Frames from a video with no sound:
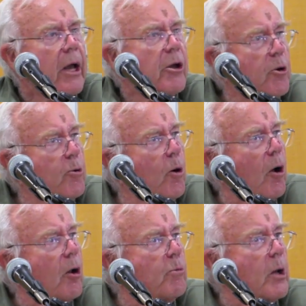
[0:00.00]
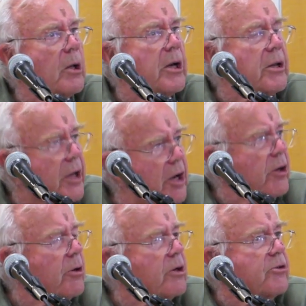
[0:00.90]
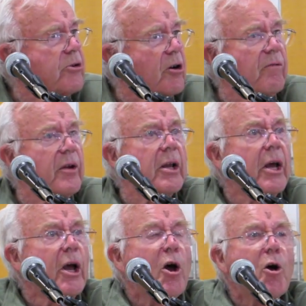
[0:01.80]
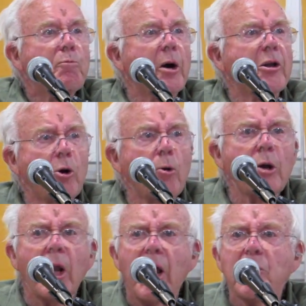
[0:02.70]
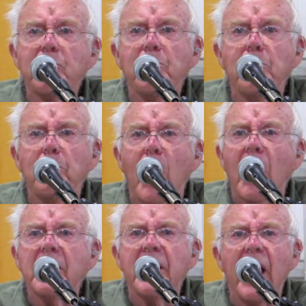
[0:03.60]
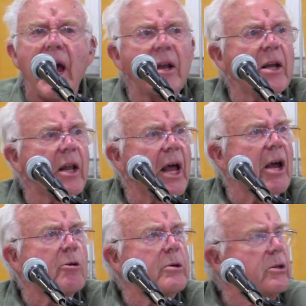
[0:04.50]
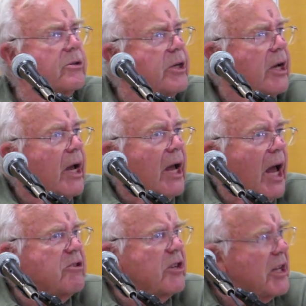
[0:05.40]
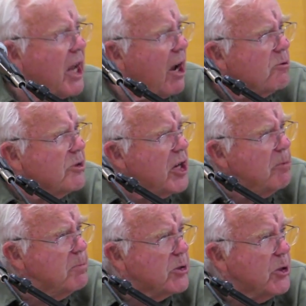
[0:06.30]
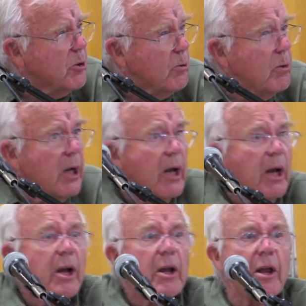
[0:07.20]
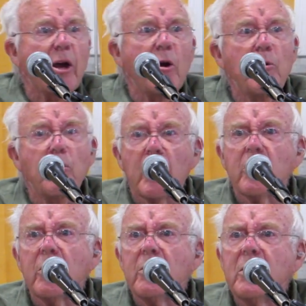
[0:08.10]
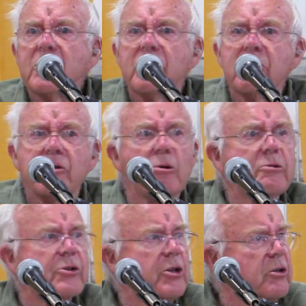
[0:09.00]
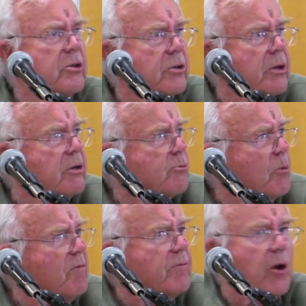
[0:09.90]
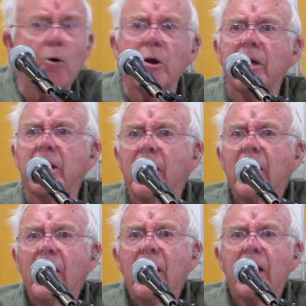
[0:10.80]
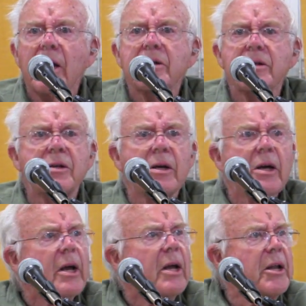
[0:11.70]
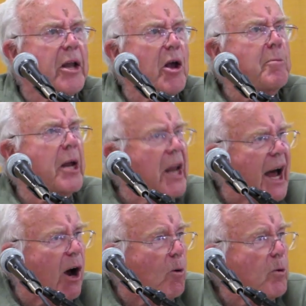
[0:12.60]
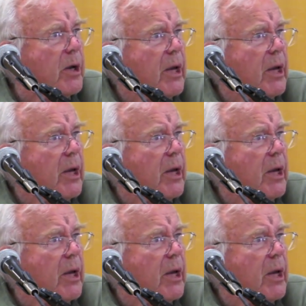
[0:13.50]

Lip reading: You all will continue to serve it. But don't let Montana languish as it now seems to. The Wilderness Association, as we've known it, is dimming out.